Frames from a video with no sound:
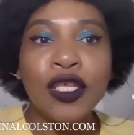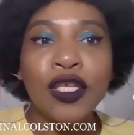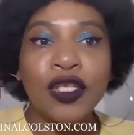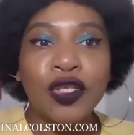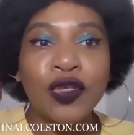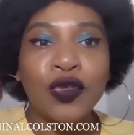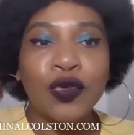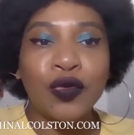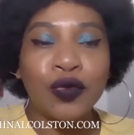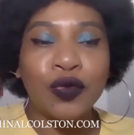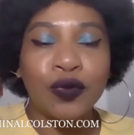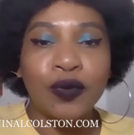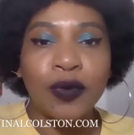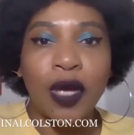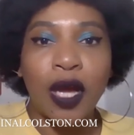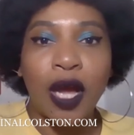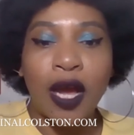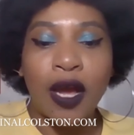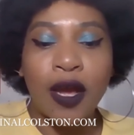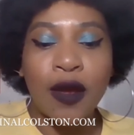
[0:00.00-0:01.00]
So
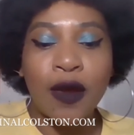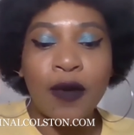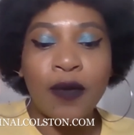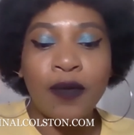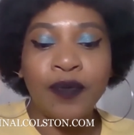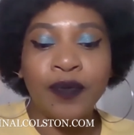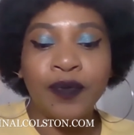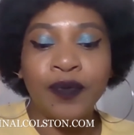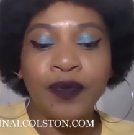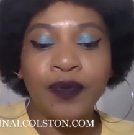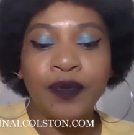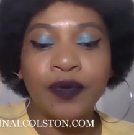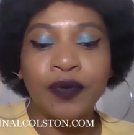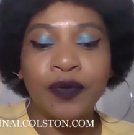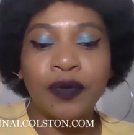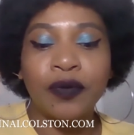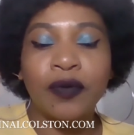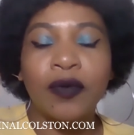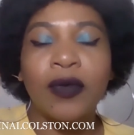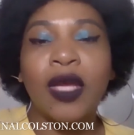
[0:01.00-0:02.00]
in
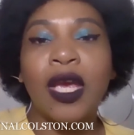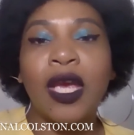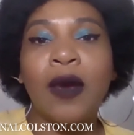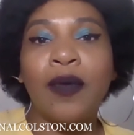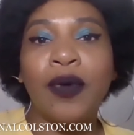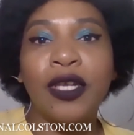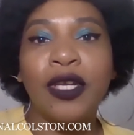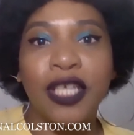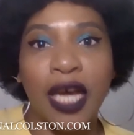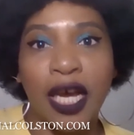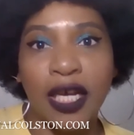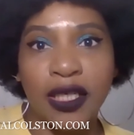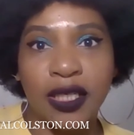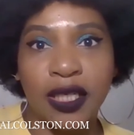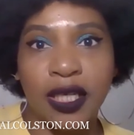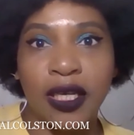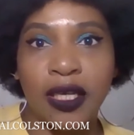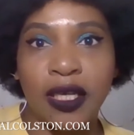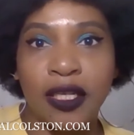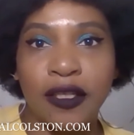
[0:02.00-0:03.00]

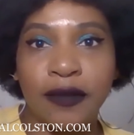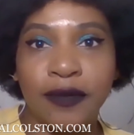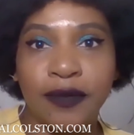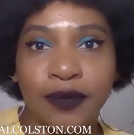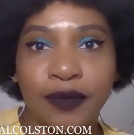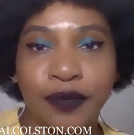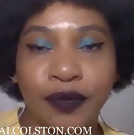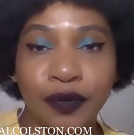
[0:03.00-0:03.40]
production,